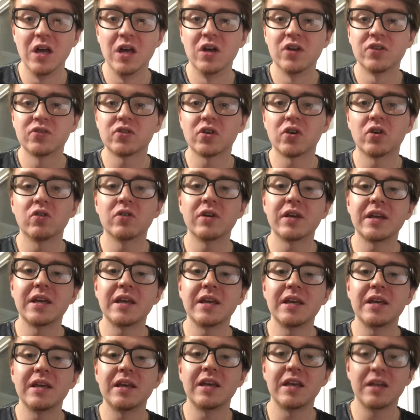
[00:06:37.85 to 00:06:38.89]
So
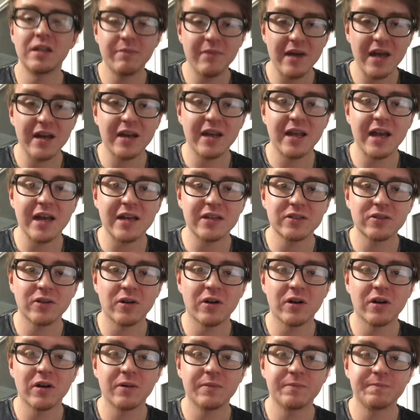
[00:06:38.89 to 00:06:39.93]
in
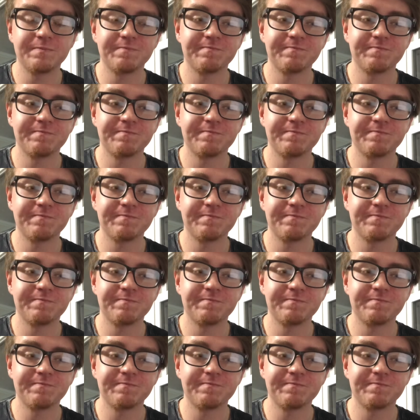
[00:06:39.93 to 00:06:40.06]
Madagascar,